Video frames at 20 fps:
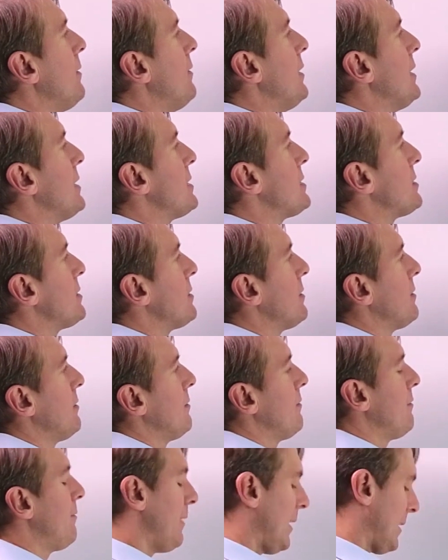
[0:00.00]
this
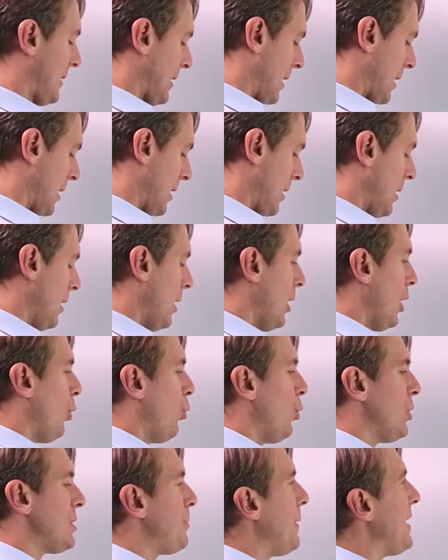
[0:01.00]
fatha,
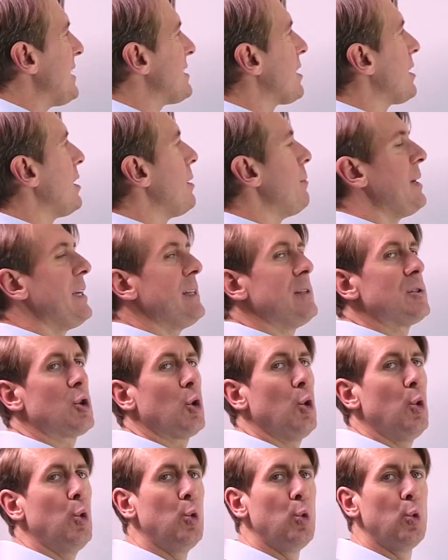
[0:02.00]
which basically
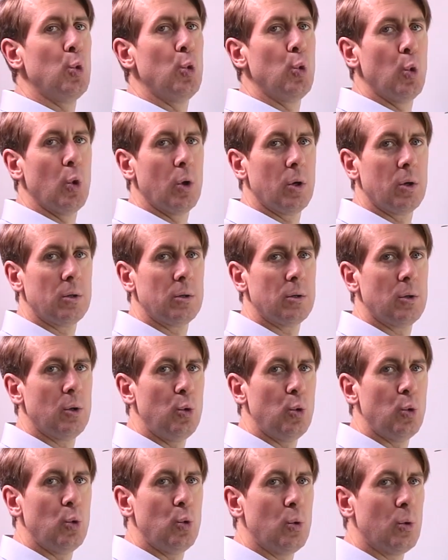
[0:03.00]
means ooh,
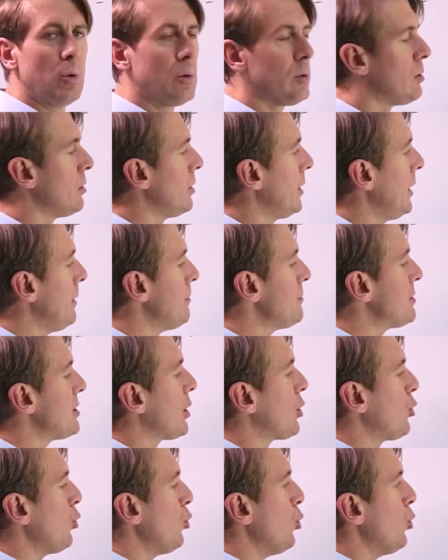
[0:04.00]
ooh.
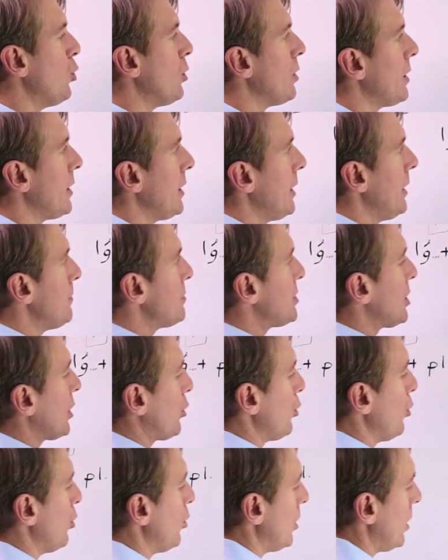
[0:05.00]
Imsiku,
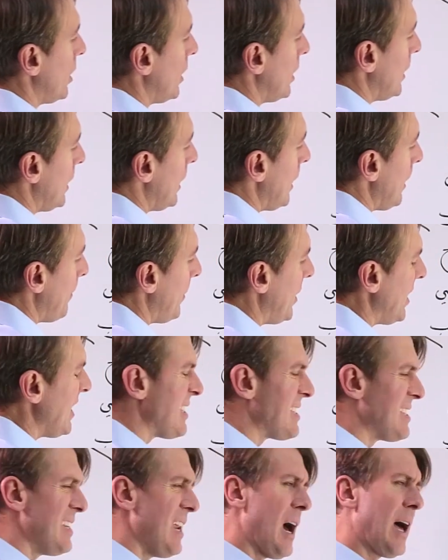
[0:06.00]
imsiku. But
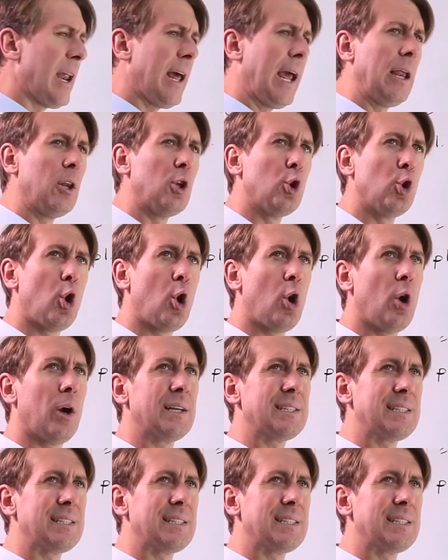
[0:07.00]
it's not a long,